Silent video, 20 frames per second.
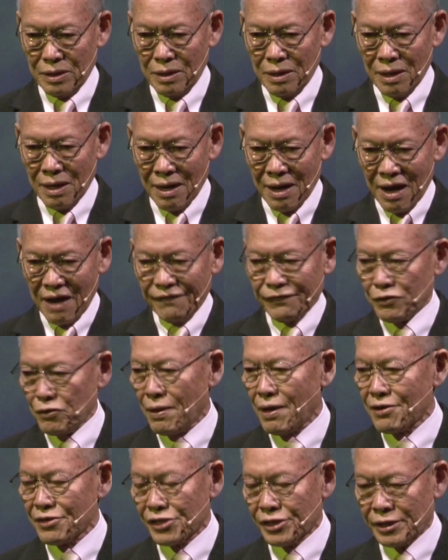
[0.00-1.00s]
left to
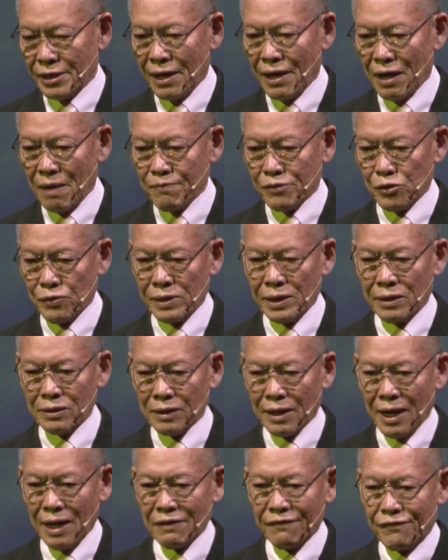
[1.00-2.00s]
ourselves
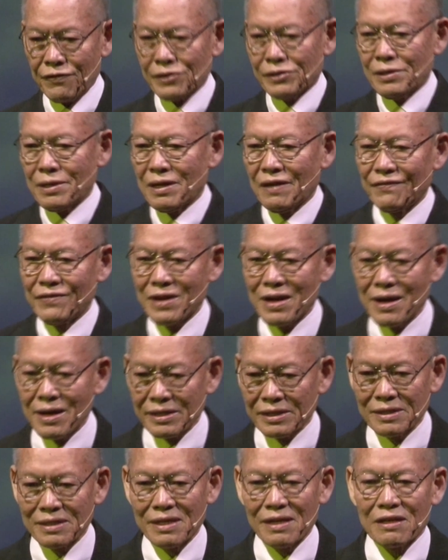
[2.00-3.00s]
without God first loving
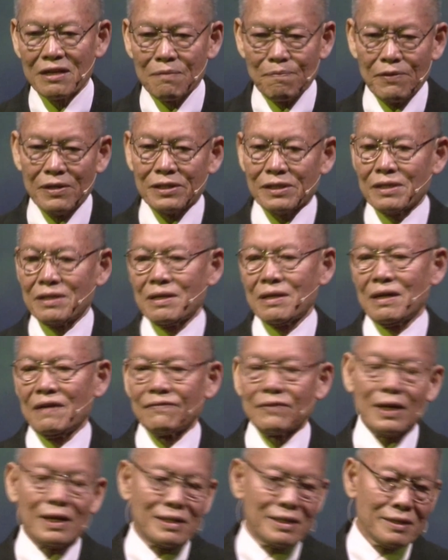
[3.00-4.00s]
us, none of us can
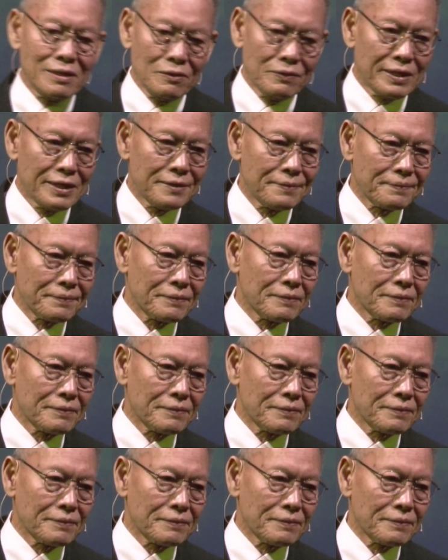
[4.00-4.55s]
love God anyway.